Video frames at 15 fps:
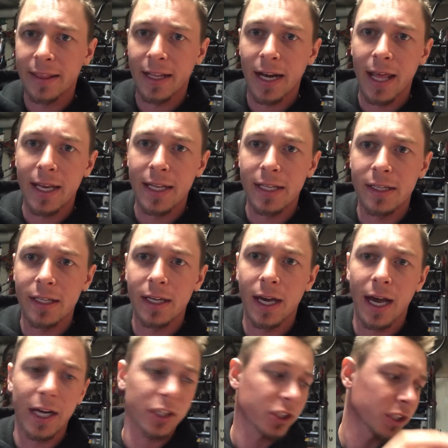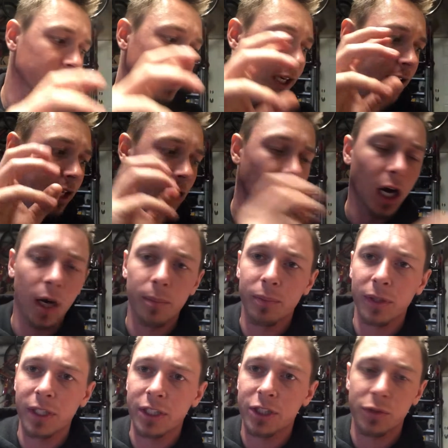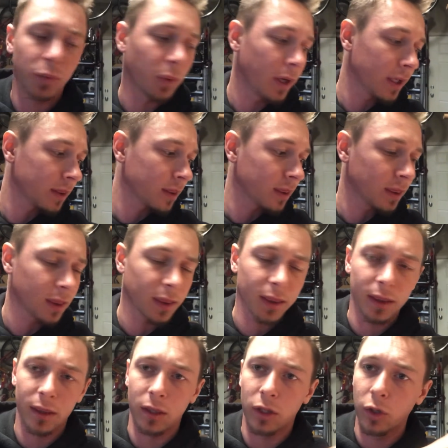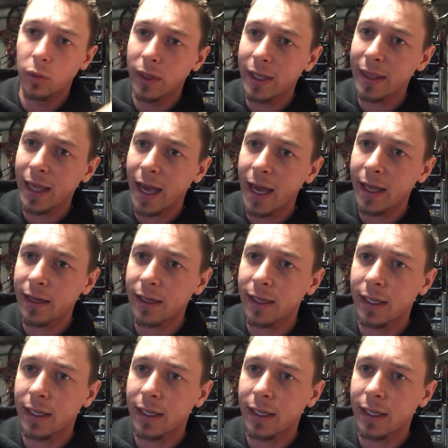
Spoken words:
that I need to actually accomplish with doing that